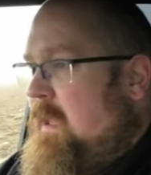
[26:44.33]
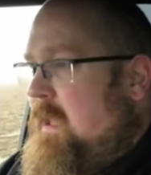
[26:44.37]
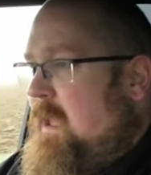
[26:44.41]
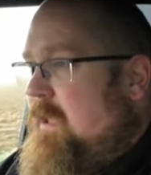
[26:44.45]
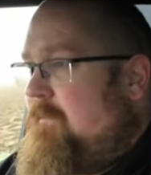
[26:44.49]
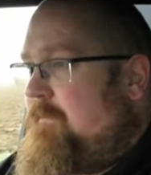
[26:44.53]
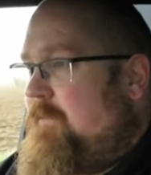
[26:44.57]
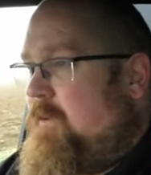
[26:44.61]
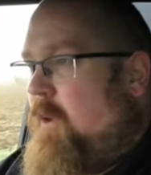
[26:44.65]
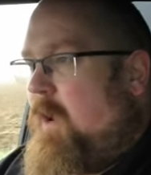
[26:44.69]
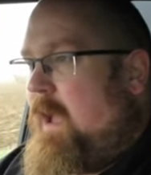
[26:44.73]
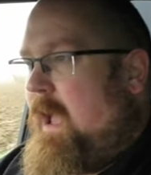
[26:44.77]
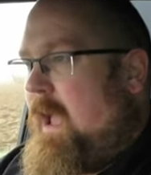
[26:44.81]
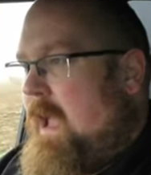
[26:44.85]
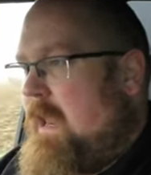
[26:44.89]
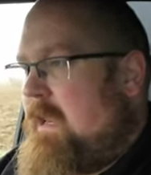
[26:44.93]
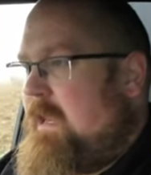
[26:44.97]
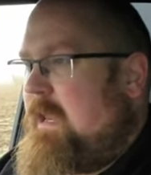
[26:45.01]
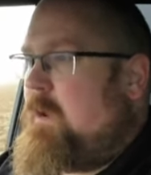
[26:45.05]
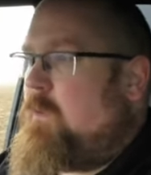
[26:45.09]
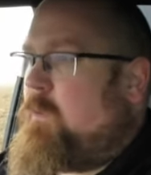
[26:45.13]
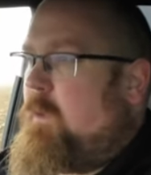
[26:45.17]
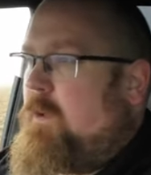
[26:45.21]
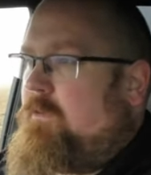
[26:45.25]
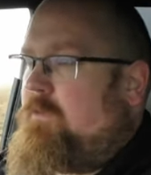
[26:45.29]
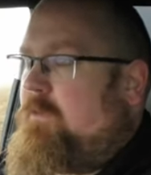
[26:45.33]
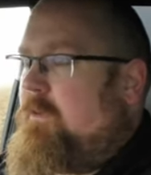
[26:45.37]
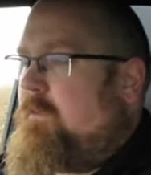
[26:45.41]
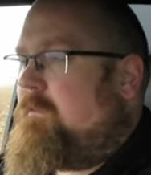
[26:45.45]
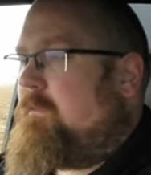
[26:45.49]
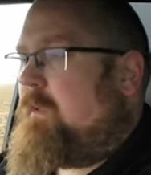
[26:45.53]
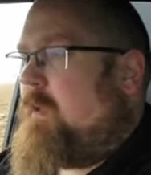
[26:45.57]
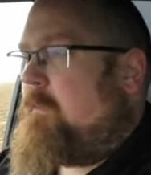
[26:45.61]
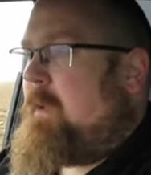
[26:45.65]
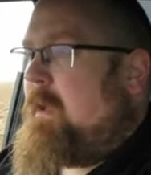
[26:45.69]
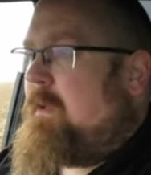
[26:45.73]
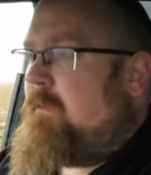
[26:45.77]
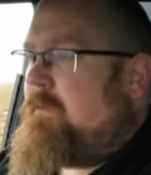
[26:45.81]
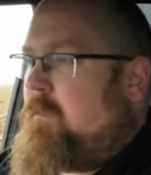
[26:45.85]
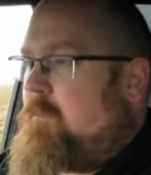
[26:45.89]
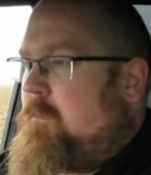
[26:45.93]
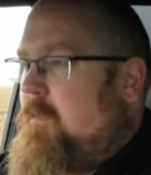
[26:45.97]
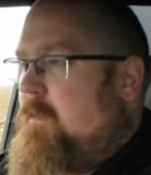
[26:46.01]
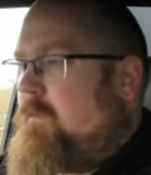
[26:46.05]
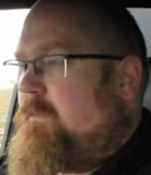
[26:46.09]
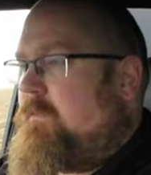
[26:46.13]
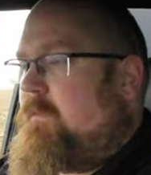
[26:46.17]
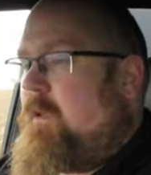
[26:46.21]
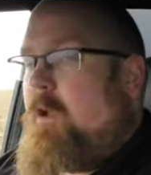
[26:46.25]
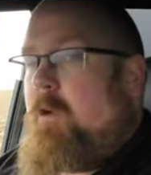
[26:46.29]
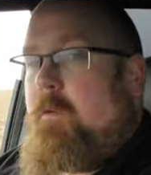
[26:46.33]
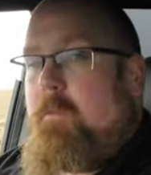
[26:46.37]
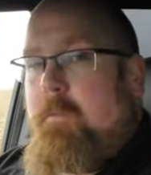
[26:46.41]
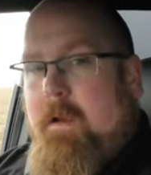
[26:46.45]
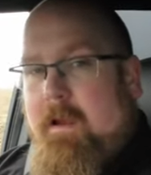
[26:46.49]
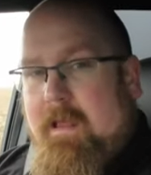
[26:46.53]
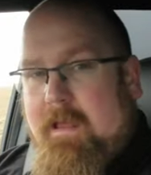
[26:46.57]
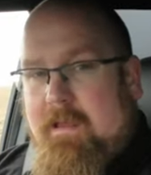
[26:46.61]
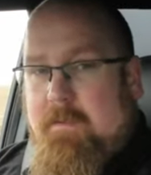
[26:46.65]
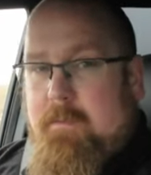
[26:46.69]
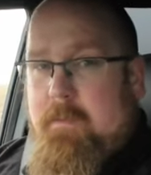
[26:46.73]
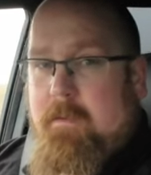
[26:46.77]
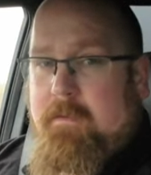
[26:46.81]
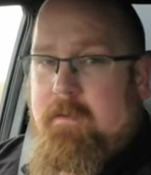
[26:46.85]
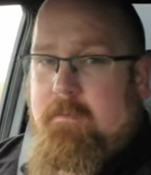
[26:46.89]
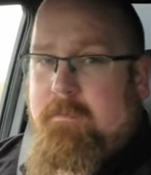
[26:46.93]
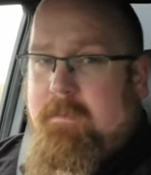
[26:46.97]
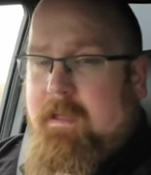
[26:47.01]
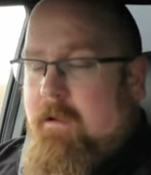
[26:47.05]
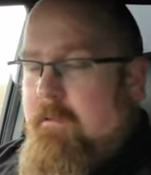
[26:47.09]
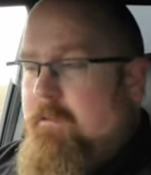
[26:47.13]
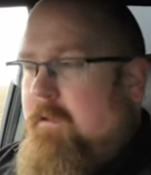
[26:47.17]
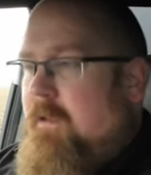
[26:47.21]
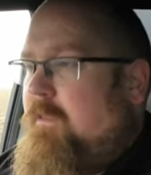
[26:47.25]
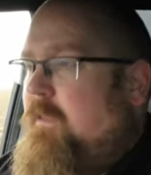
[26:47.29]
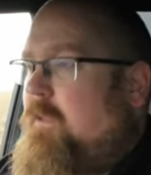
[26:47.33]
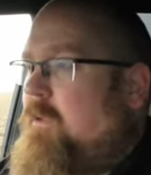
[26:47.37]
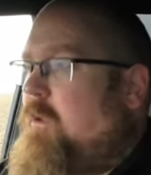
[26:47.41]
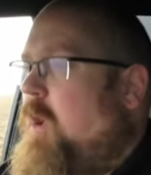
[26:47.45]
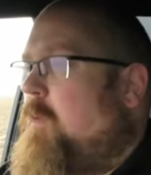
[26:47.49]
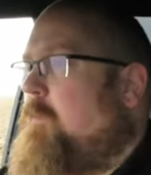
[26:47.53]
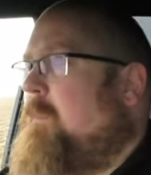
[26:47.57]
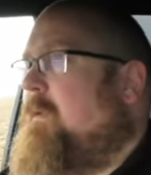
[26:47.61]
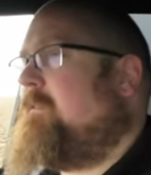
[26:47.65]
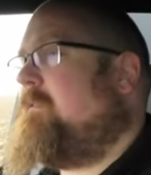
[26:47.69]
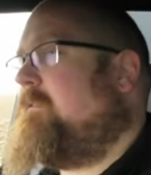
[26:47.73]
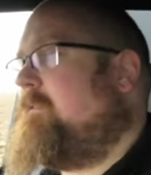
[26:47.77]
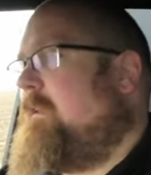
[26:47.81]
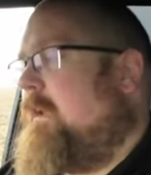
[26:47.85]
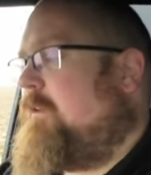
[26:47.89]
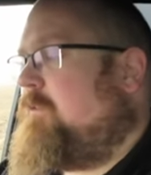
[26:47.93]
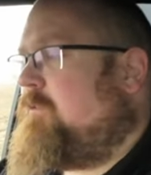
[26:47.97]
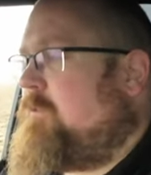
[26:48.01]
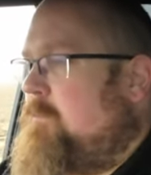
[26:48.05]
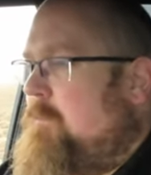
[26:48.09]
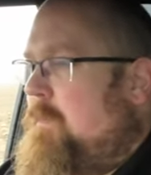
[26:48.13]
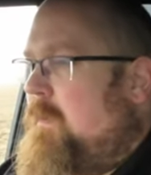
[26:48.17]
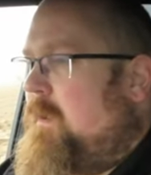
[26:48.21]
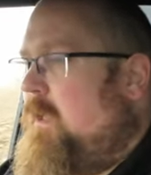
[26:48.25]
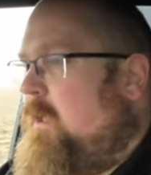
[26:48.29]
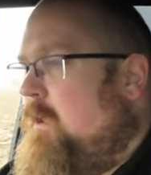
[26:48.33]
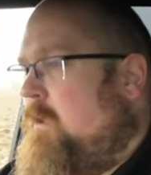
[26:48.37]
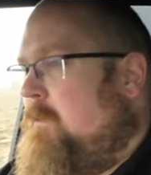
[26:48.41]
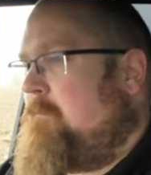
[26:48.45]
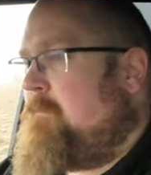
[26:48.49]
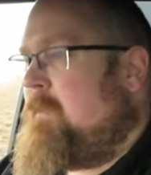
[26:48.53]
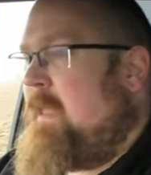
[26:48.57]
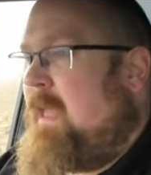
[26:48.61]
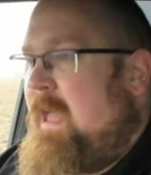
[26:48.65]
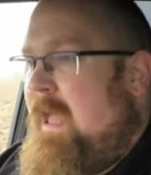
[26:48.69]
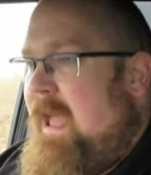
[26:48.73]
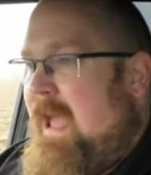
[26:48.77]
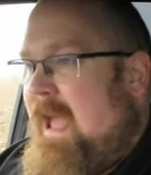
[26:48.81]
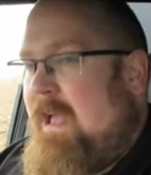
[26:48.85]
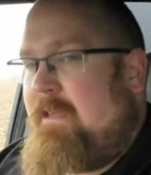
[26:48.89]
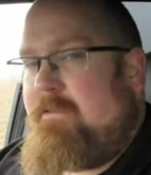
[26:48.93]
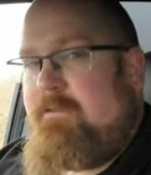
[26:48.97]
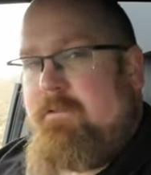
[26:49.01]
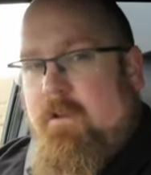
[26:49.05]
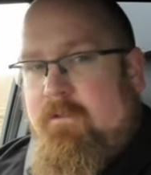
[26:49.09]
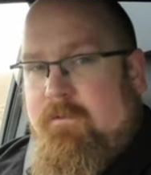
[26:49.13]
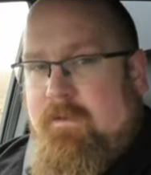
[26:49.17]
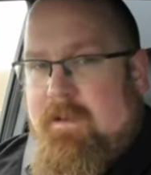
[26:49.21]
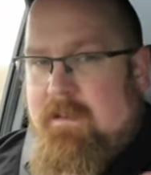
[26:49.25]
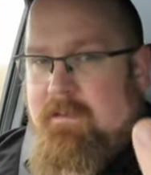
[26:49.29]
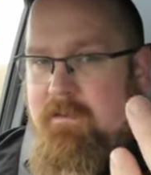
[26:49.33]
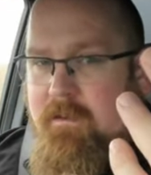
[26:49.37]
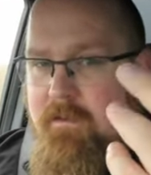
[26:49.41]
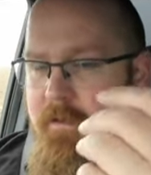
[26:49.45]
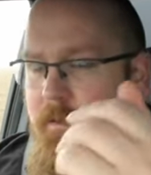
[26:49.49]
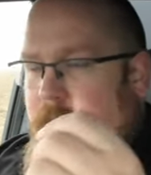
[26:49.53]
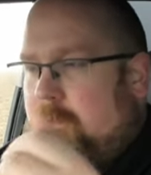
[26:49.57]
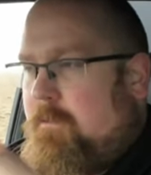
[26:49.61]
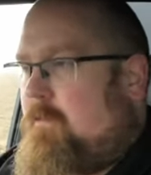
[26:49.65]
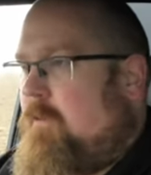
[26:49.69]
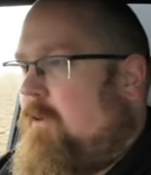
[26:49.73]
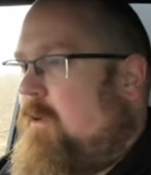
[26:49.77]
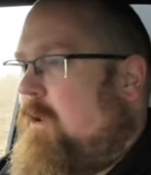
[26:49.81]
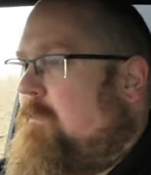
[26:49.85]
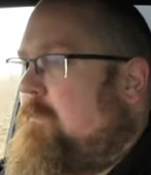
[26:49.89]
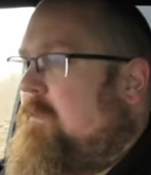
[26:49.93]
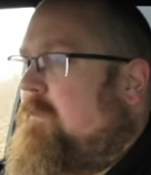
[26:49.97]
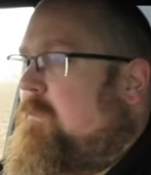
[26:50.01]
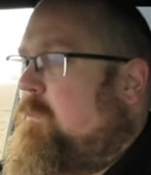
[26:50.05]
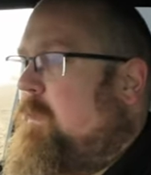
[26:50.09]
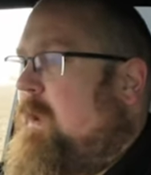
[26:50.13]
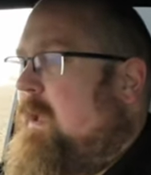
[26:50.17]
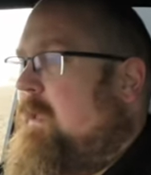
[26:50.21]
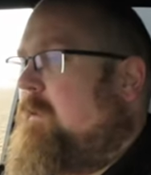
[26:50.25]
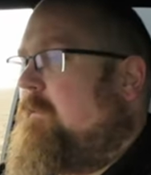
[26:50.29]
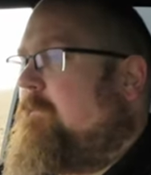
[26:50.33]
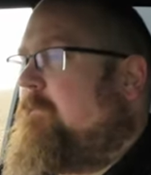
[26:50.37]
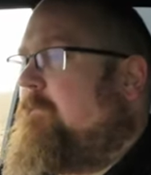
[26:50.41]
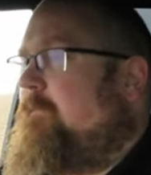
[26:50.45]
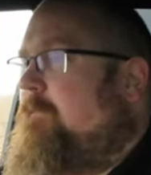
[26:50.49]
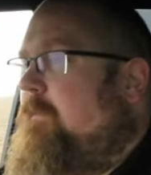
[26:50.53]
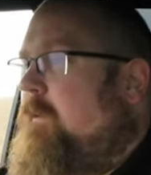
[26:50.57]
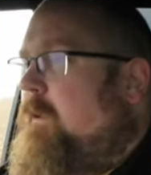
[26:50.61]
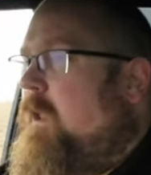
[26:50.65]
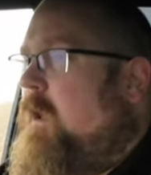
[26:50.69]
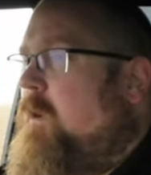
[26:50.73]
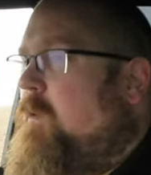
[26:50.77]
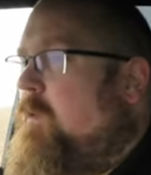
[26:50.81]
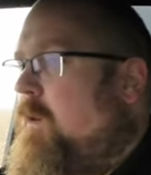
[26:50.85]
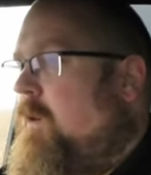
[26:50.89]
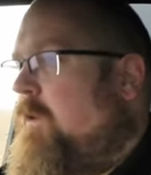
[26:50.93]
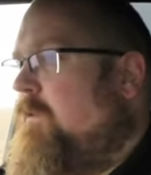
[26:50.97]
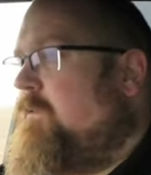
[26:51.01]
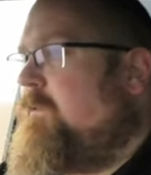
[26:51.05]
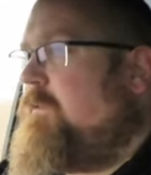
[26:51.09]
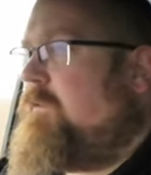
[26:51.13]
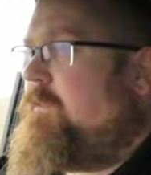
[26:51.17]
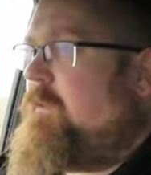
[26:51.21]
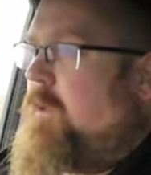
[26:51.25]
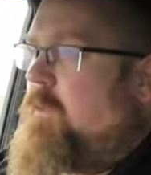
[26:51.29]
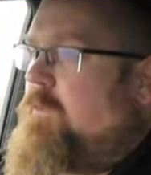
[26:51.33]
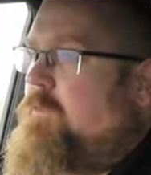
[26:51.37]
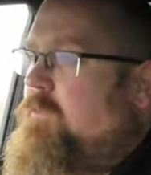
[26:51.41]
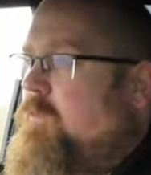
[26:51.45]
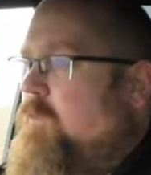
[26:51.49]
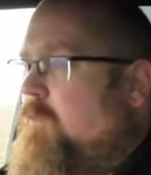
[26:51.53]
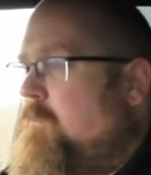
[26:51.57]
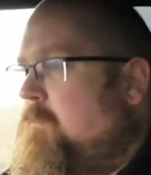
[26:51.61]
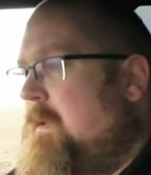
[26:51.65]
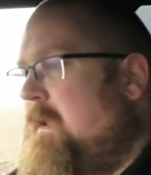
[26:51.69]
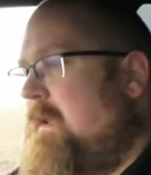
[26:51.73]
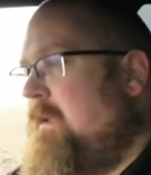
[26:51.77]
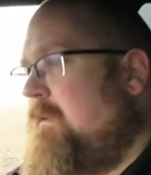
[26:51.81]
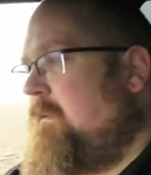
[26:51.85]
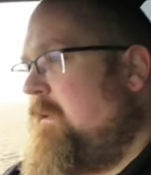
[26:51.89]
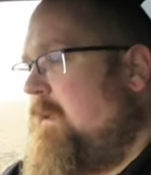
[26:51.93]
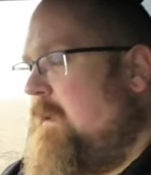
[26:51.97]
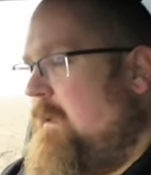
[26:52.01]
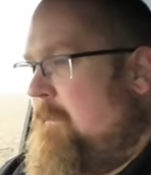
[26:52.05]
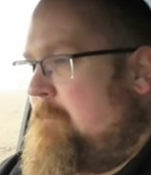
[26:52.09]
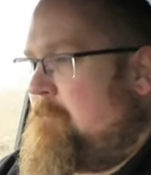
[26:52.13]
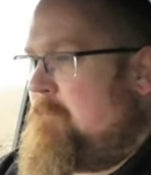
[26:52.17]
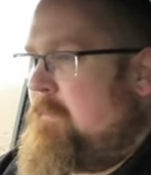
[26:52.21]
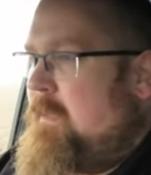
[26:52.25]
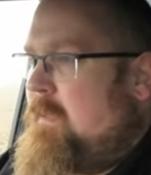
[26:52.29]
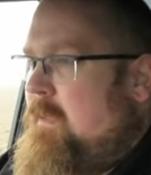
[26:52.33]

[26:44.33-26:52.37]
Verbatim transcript: If you've got any questions about the Musso, please put them down in the comments section below. And don't forget to subscribe as well and follow on social media.